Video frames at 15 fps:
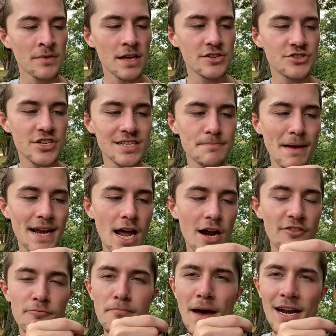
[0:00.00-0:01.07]
is just made
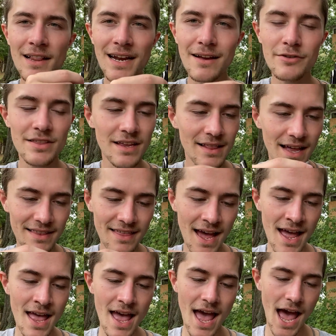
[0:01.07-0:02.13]
out of metal and everything like
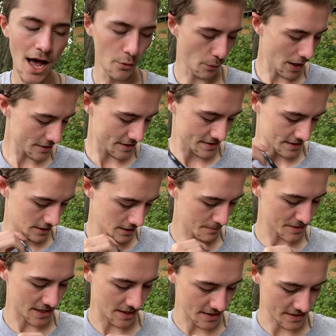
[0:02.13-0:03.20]
that. How well does it
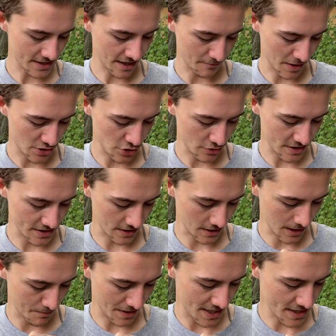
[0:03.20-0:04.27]
clip to the inside of my shirt? Does it
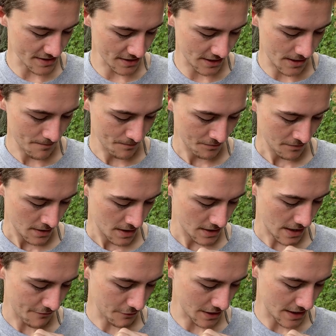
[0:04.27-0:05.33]
clip easily?
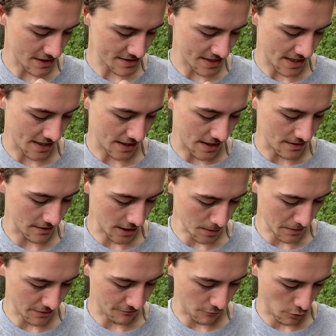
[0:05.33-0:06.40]
Definitely is taking a little
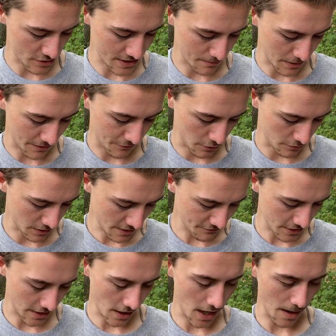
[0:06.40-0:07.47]
bit of forcing, but if you
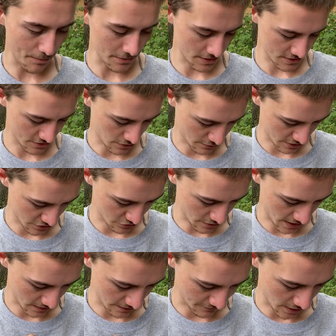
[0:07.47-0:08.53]
lift it up, let's go and just
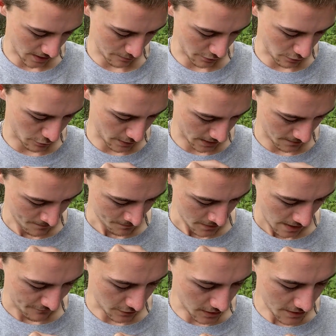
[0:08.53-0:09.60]
try to lift it up real quick.
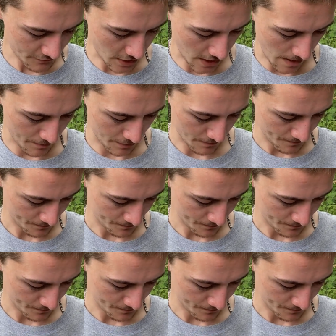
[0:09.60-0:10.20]
If you lift it up,